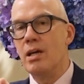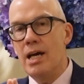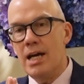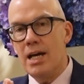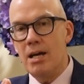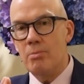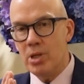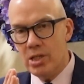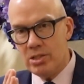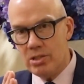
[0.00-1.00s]

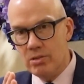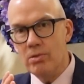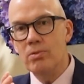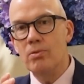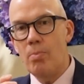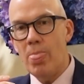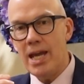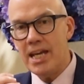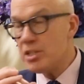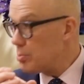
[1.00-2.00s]
personal
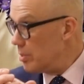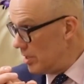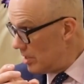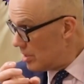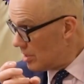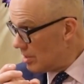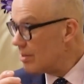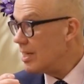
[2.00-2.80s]
expert.